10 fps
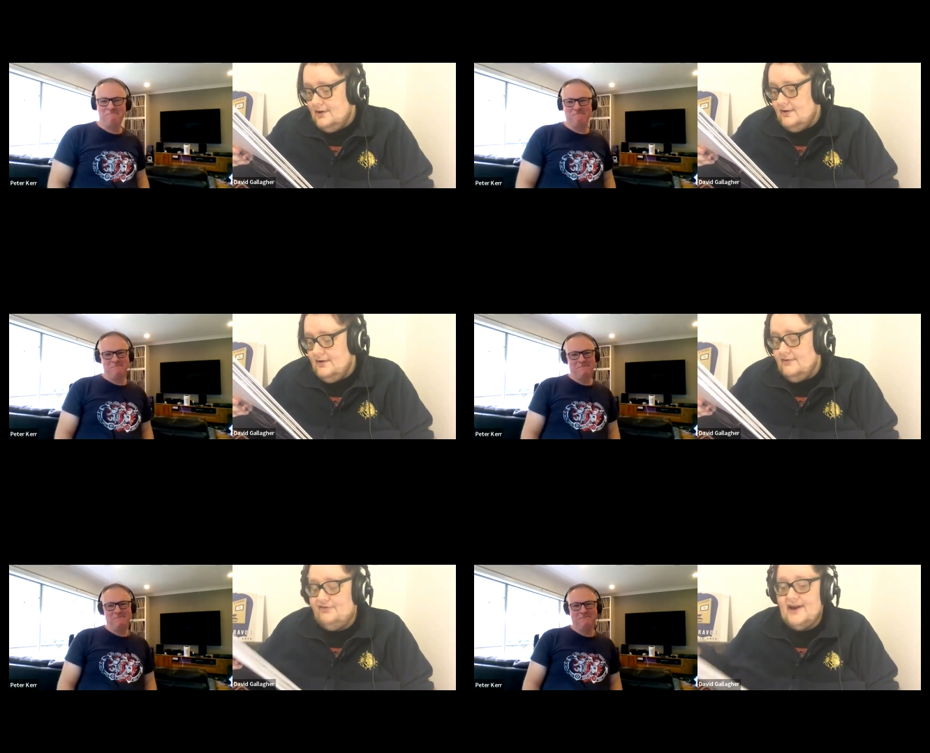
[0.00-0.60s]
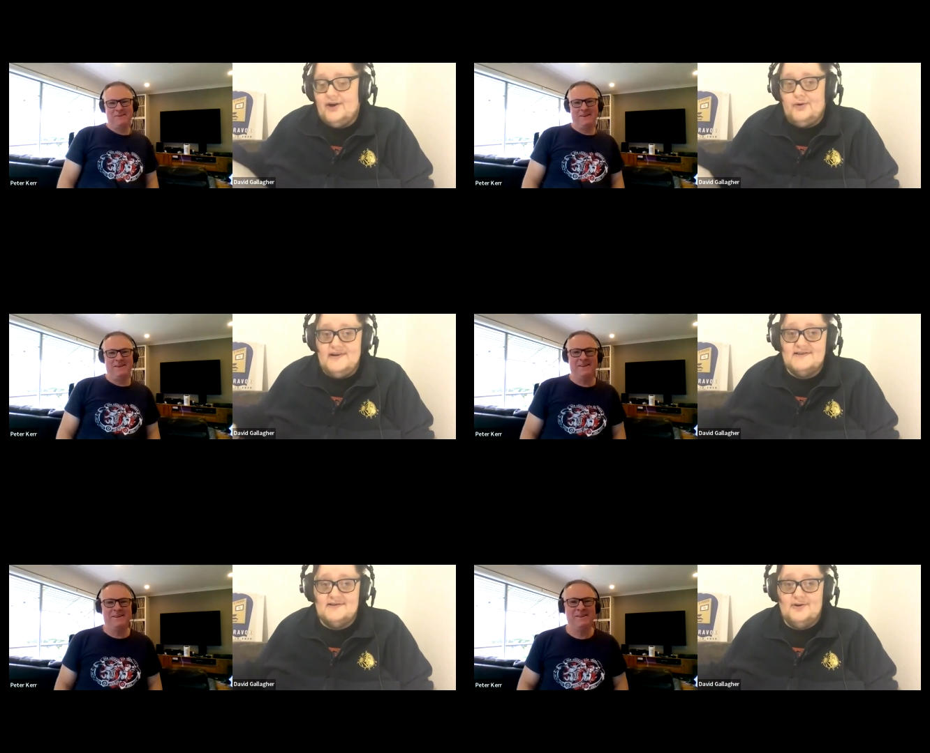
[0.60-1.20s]
Speaker 1: Yeah. In fact,
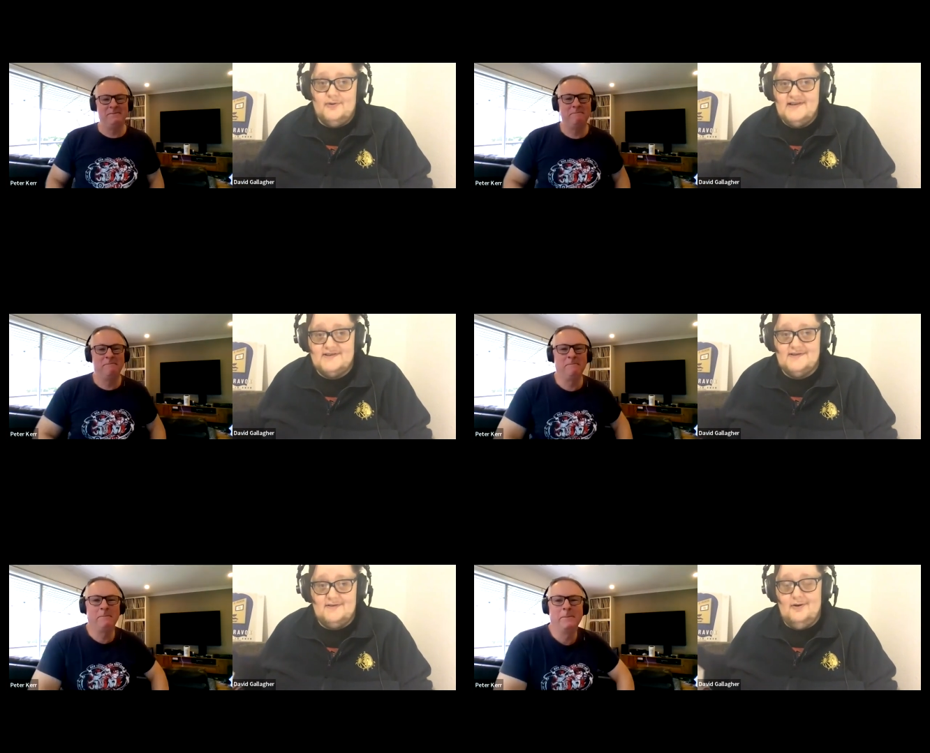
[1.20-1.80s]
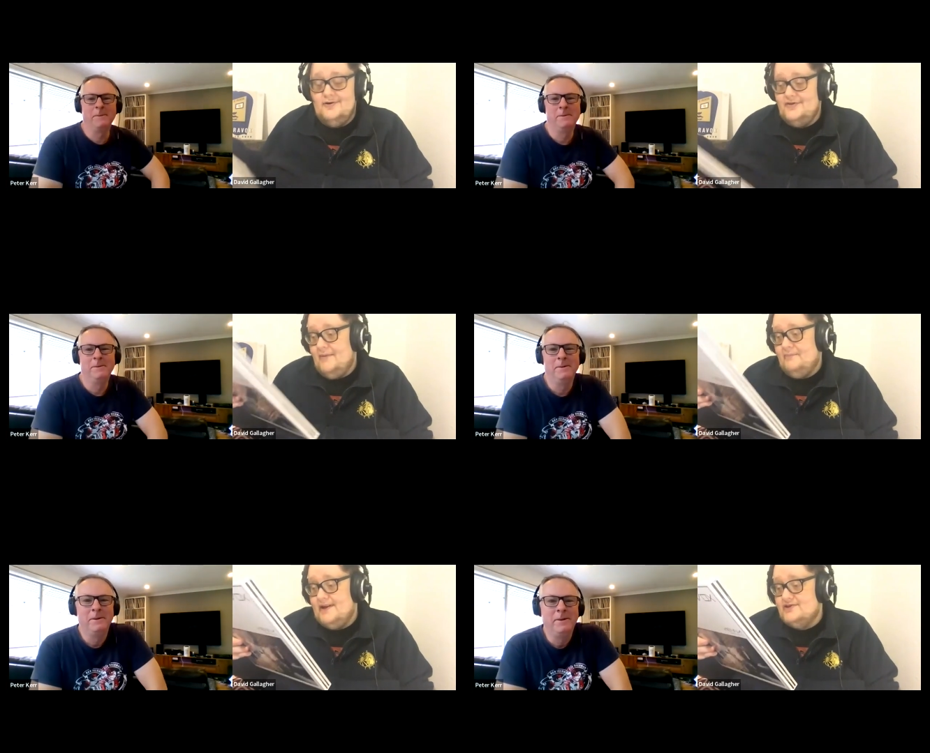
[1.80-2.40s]
Chris, Chris
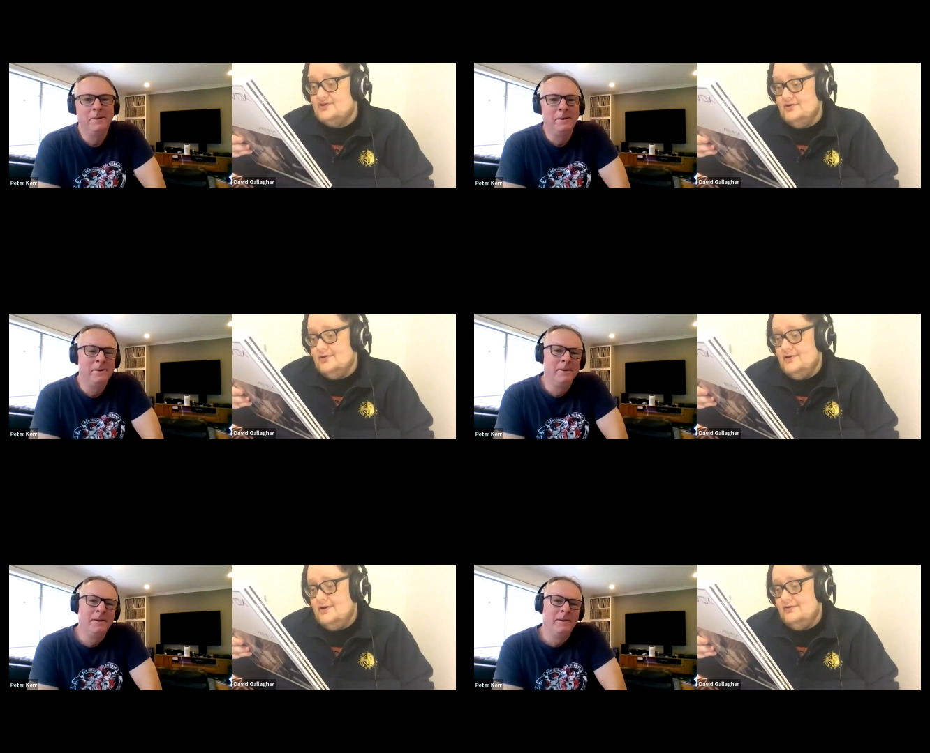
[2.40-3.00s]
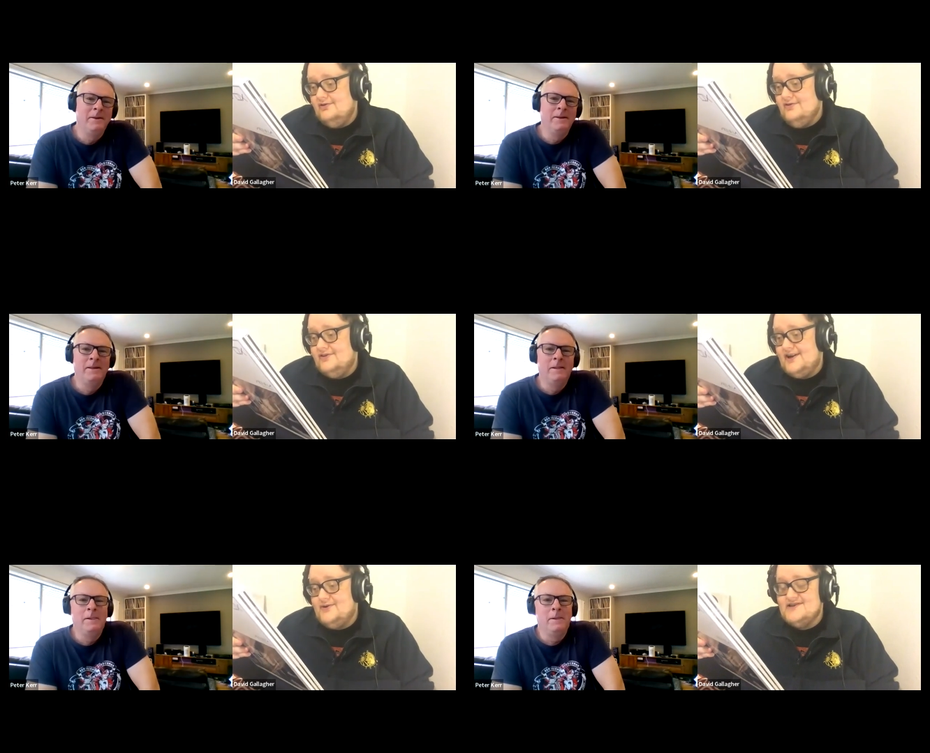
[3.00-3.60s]
on that picture. Do
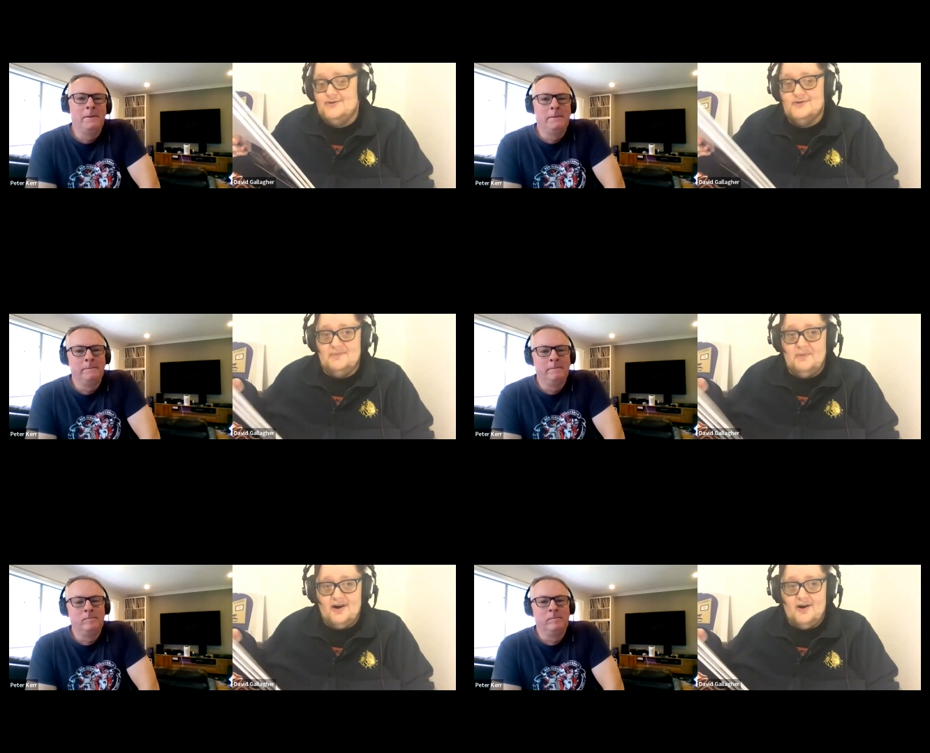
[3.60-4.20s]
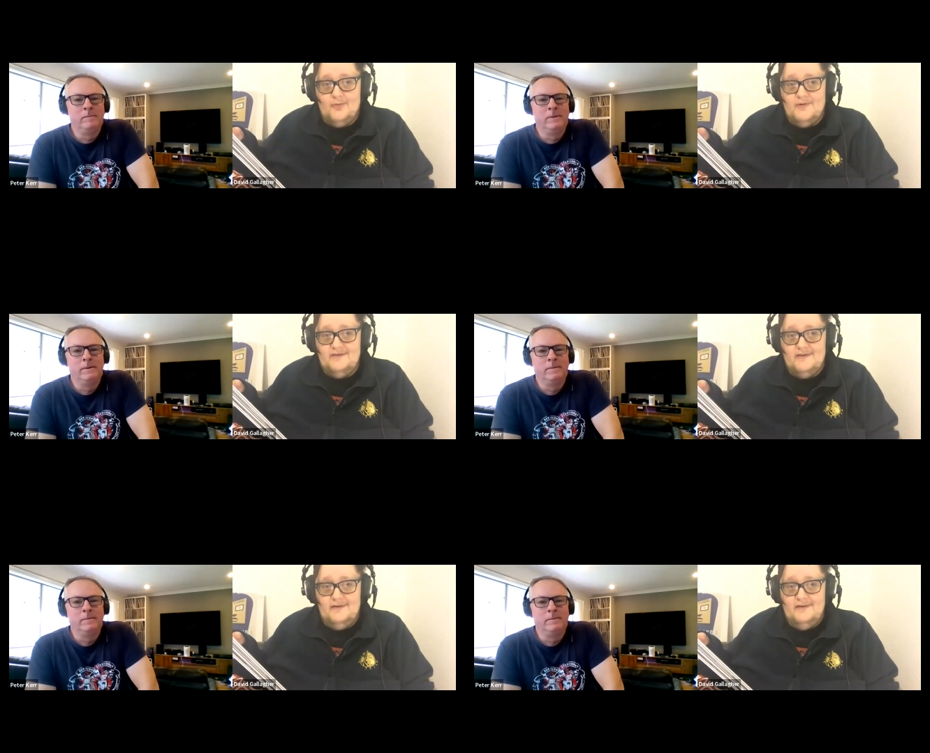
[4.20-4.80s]
you not think Chris looks like uh, Marc
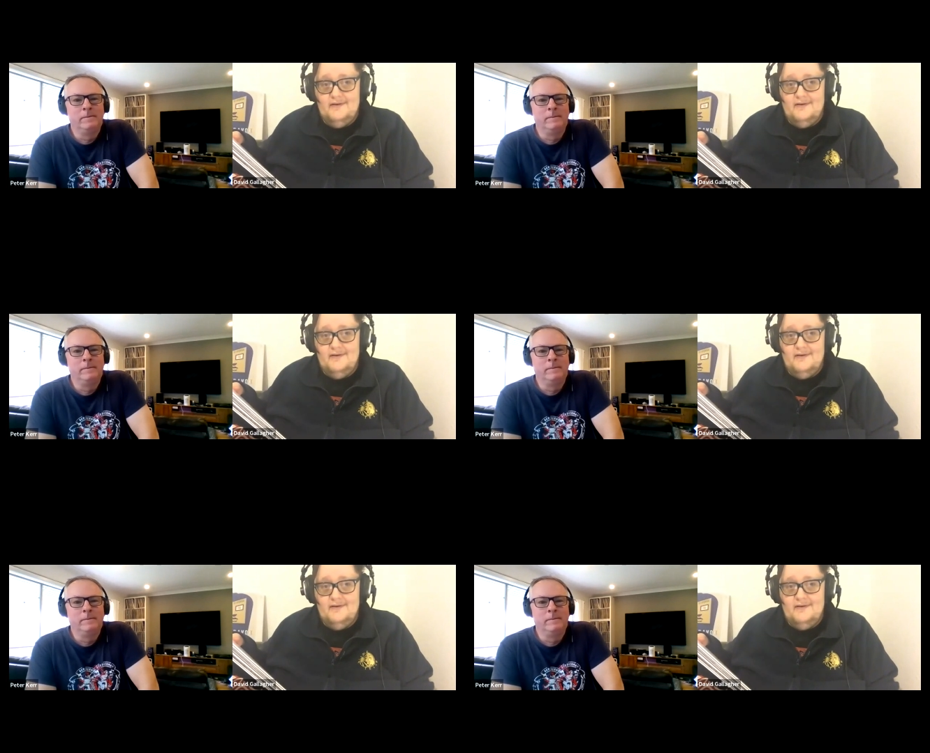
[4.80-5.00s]
Almond?